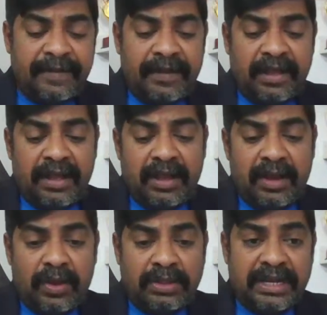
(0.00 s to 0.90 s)

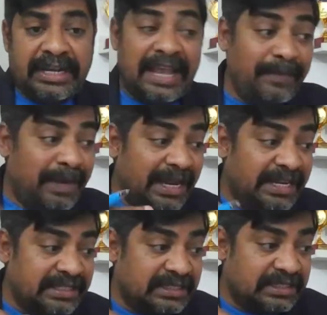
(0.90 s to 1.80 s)
the timeline
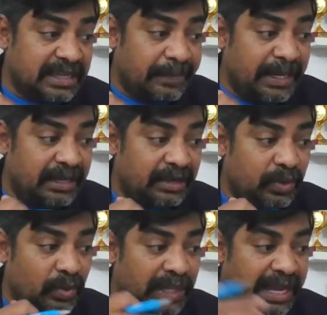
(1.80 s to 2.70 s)
is coming
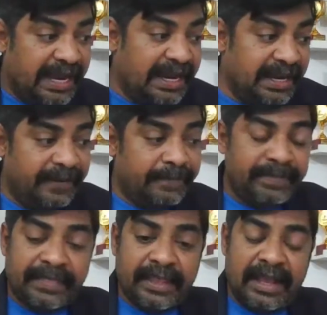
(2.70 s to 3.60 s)
to the end
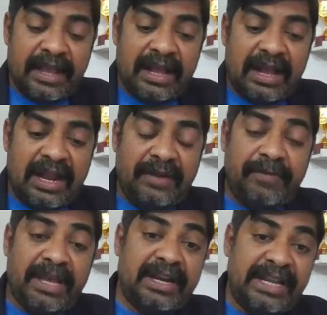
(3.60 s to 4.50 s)
and
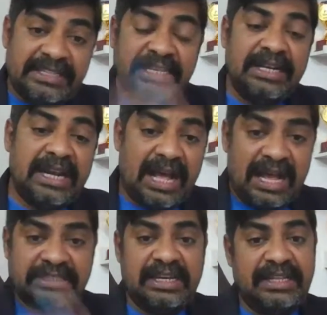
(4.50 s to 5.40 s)
we are raising
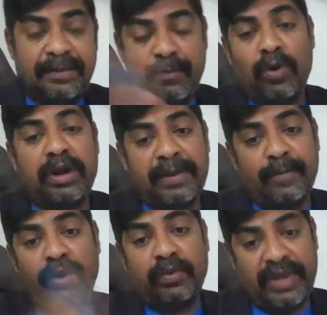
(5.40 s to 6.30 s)
lastly the more and
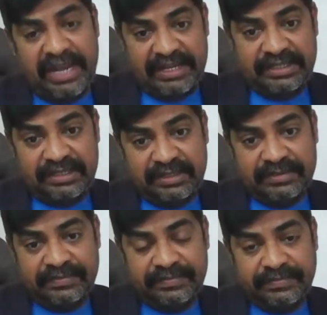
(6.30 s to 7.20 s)
more queries.
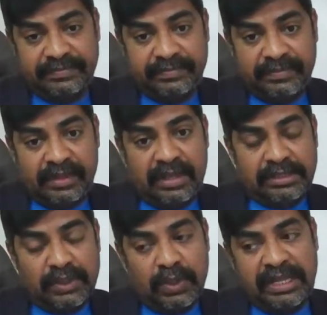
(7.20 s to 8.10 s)

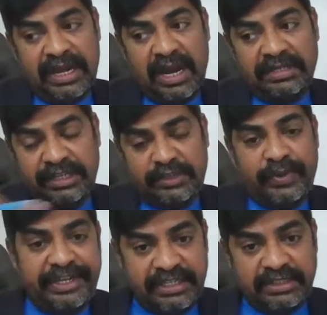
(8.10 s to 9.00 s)
So there are
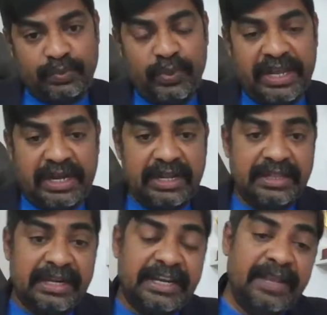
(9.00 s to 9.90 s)
situations where
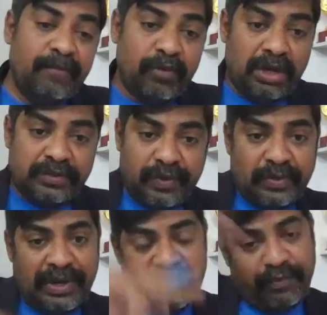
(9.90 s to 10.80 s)
the team works for
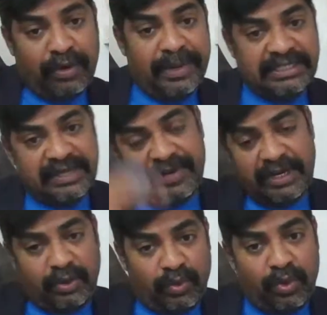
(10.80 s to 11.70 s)

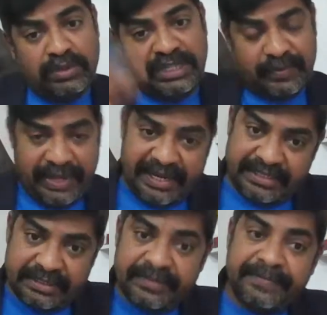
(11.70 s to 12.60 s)
24/7 to close the
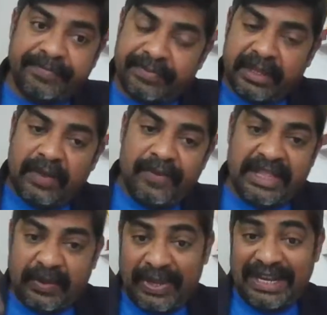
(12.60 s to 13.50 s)
queries when
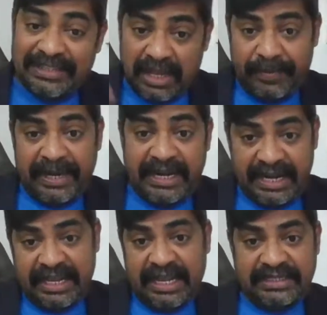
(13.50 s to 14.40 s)
the queries are being
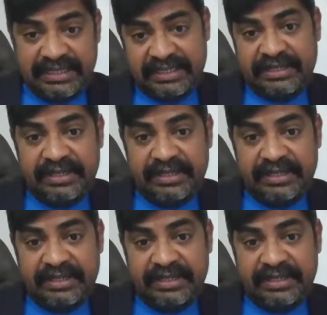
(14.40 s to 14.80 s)
getting answered.